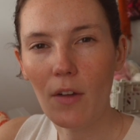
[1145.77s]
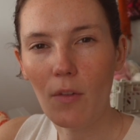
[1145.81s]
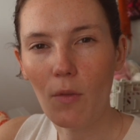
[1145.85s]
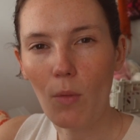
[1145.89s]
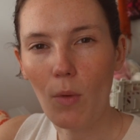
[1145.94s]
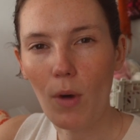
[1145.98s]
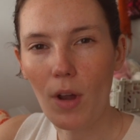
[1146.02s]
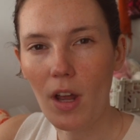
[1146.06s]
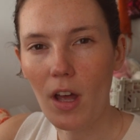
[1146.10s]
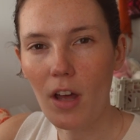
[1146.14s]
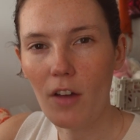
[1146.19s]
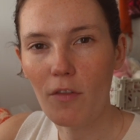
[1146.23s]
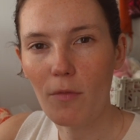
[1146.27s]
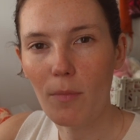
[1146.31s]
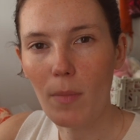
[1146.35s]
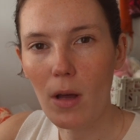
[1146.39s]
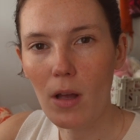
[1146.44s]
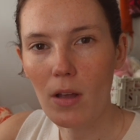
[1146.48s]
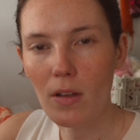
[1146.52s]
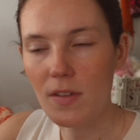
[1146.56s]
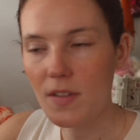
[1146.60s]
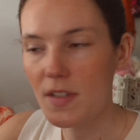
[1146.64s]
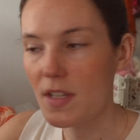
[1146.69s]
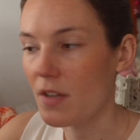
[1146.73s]
of one-off
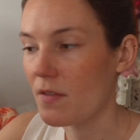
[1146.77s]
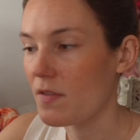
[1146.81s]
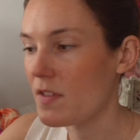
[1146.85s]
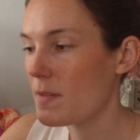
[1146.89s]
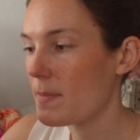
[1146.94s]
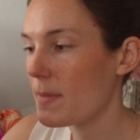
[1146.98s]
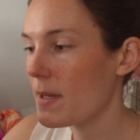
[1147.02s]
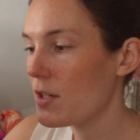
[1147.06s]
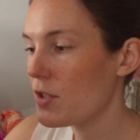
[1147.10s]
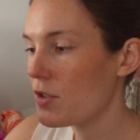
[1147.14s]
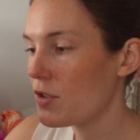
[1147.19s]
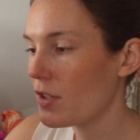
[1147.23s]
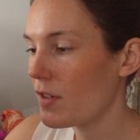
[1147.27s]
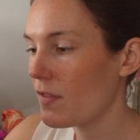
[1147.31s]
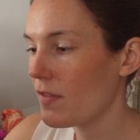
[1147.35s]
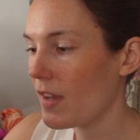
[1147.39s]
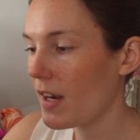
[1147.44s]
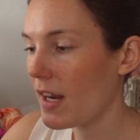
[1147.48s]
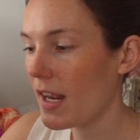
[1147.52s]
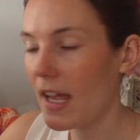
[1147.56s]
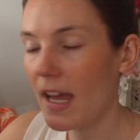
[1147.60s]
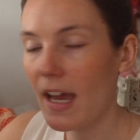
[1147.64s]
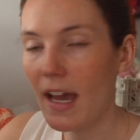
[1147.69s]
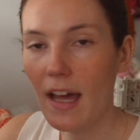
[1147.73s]
balls of spindrift
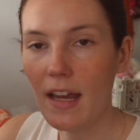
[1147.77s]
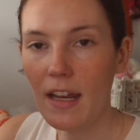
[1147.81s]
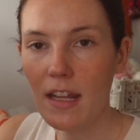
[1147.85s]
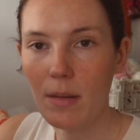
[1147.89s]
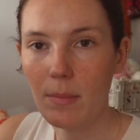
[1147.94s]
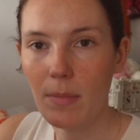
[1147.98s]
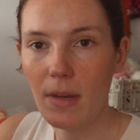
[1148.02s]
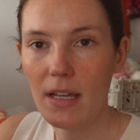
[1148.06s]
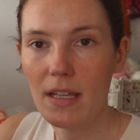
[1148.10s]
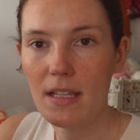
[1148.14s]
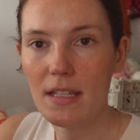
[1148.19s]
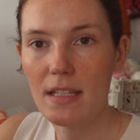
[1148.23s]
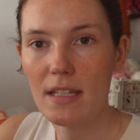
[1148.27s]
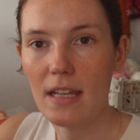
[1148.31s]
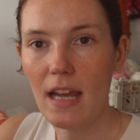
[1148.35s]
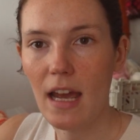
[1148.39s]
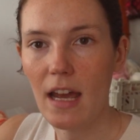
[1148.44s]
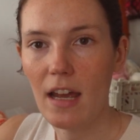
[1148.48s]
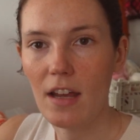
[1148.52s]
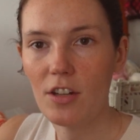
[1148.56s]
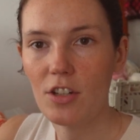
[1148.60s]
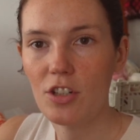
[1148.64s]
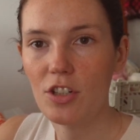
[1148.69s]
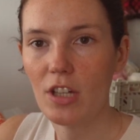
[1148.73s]
that I had in my
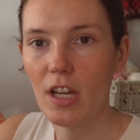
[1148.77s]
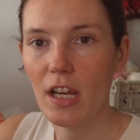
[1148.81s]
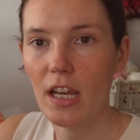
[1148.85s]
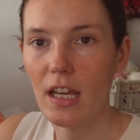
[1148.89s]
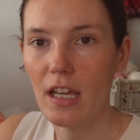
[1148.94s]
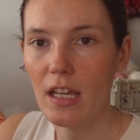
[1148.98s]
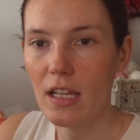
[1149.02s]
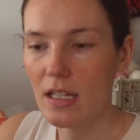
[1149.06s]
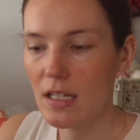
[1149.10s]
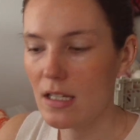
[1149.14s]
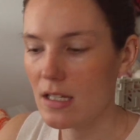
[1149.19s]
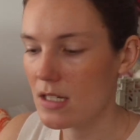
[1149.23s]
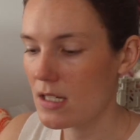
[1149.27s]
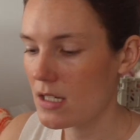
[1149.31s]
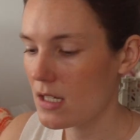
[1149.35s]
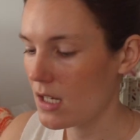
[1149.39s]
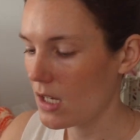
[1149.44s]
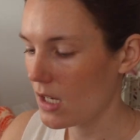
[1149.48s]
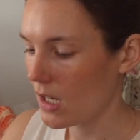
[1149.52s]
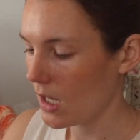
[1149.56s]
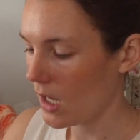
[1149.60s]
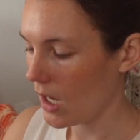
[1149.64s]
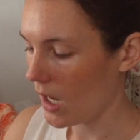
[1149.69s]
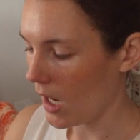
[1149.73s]
stash, and
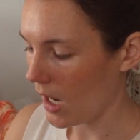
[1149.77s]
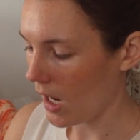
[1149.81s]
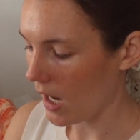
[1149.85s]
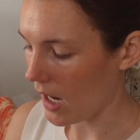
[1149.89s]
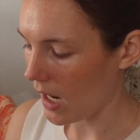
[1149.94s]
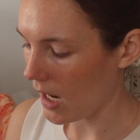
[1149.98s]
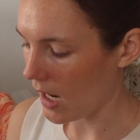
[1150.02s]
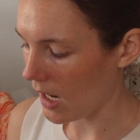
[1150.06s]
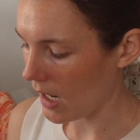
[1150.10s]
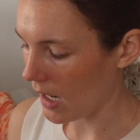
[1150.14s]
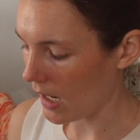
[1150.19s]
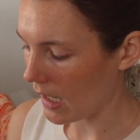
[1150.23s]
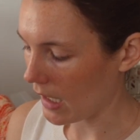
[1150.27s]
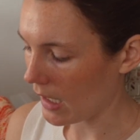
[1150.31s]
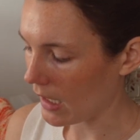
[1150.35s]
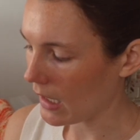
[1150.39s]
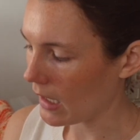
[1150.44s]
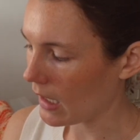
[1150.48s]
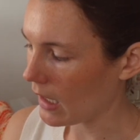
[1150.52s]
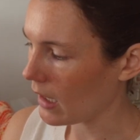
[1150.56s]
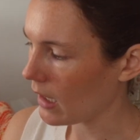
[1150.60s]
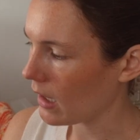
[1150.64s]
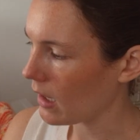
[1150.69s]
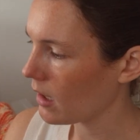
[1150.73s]

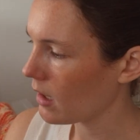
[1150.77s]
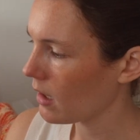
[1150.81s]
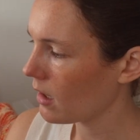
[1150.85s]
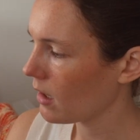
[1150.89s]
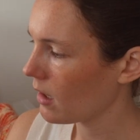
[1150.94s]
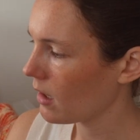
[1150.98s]
I